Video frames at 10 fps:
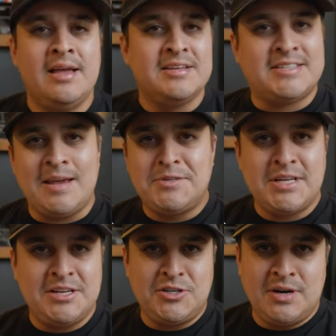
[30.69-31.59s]
Same
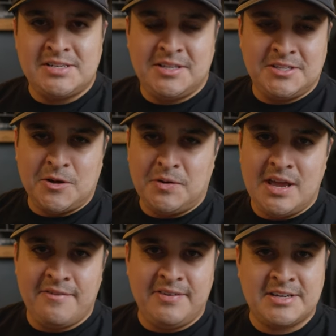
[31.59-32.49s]
sensor as the
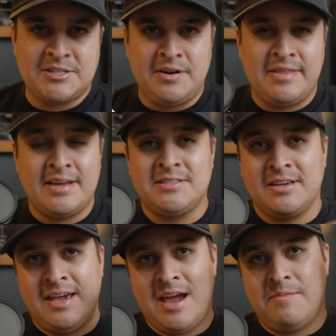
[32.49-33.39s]
Sony FX3, that's
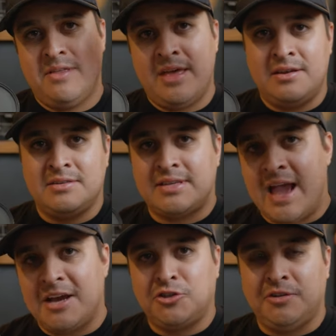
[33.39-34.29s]
the camera that is
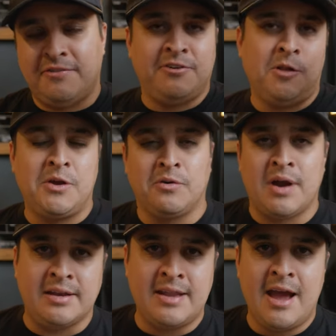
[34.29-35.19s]
actually filming
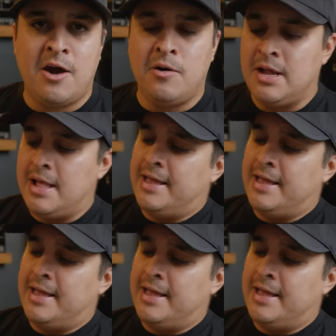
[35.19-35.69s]
right now.